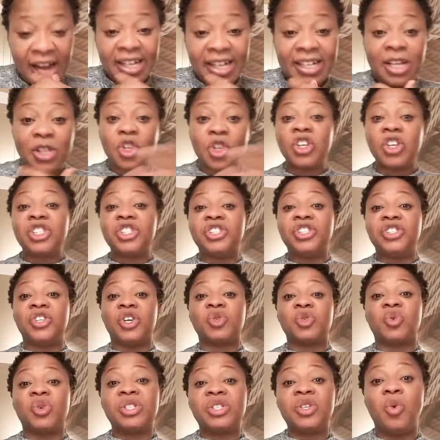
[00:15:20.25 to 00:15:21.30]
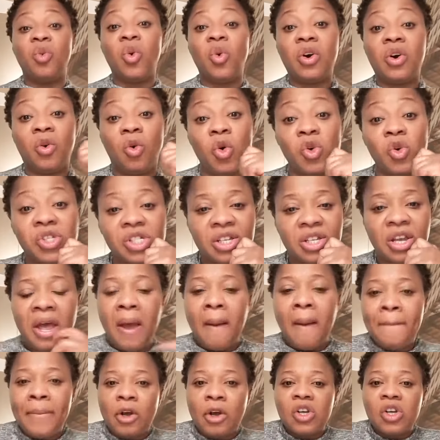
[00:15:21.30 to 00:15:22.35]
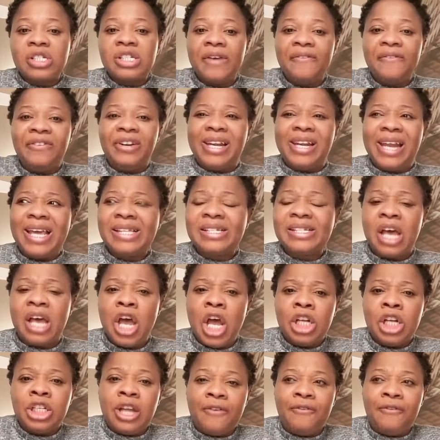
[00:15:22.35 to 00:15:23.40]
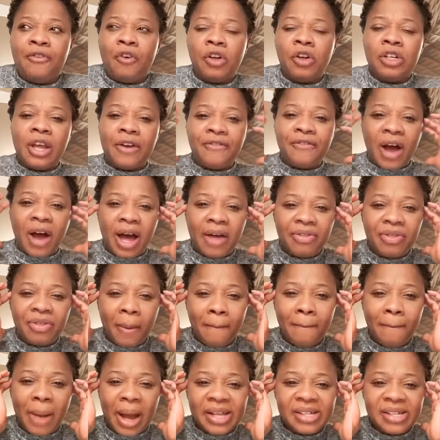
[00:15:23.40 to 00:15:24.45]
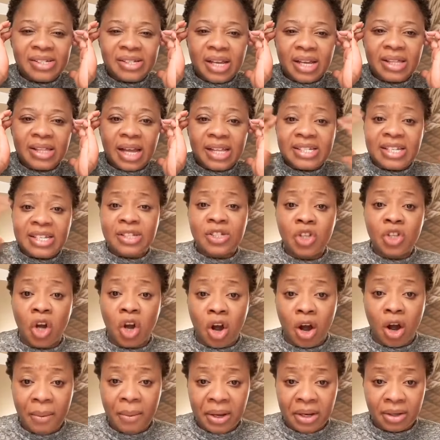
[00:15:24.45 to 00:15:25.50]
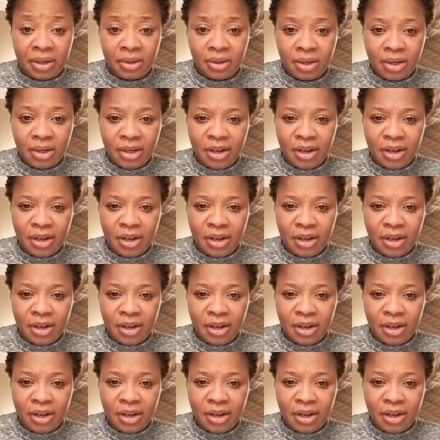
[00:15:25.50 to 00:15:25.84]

They thought Jesus was a ghost because they've learnt, they've, they've had the mindset that he's not coming.